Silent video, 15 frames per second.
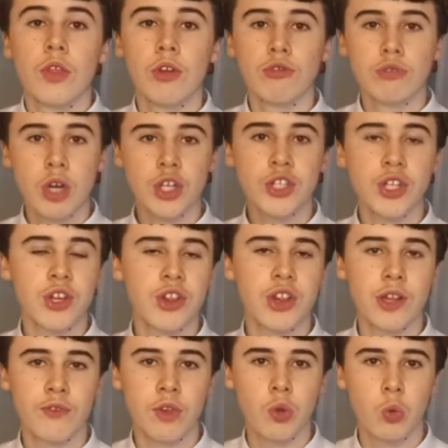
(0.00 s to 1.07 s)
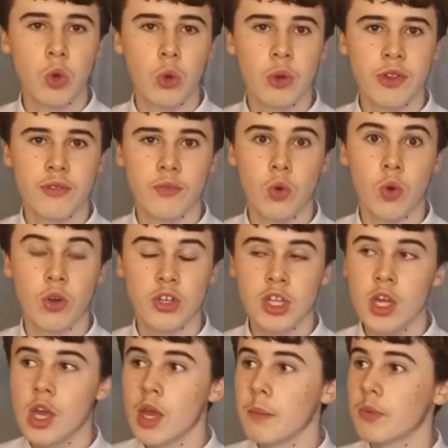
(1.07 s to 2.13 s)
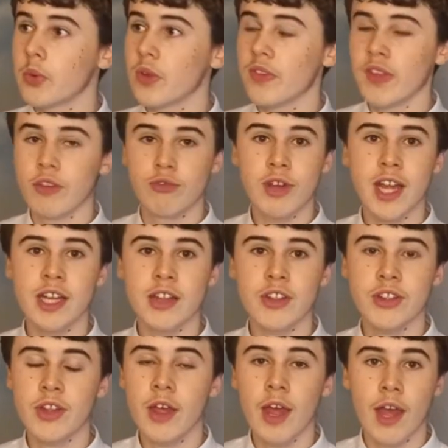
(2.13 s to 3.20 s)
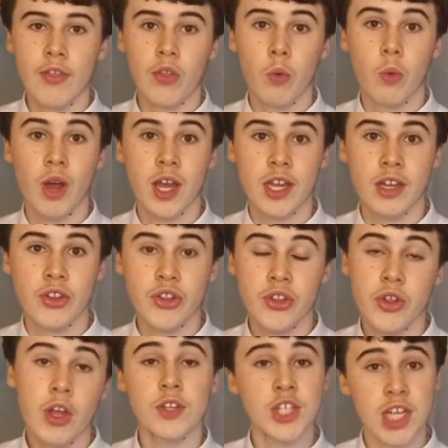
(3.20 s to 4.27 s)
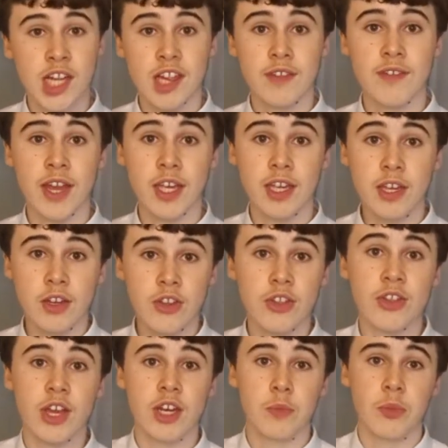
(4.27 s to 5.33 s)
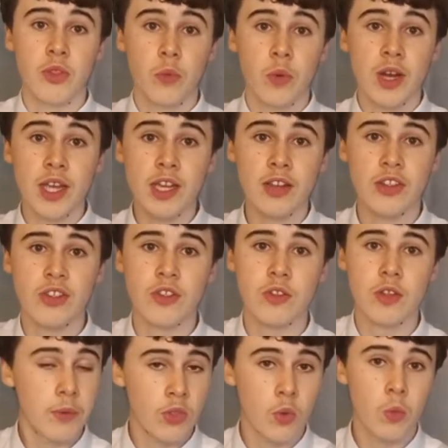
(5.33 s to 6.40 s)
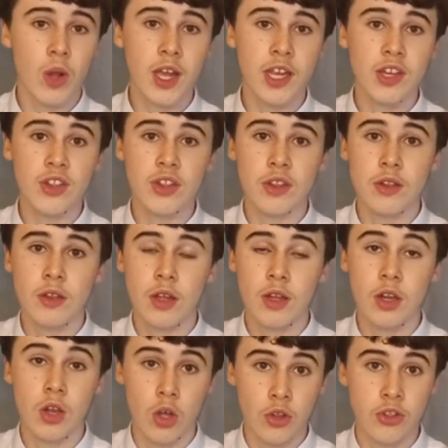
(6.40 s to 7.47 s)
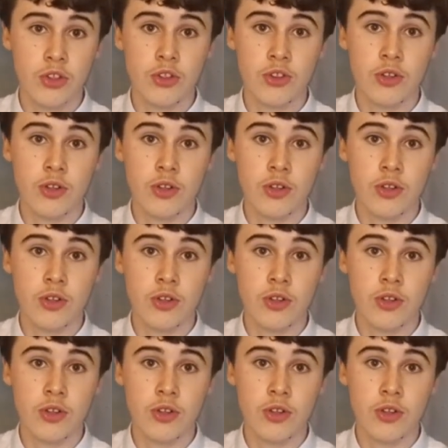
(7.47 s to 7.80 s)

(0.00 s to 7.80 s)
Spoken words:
the Russian Civil War was fought between the Reds and the Whites. The Czechoslovakians sided with the Whites, but the Whites lost.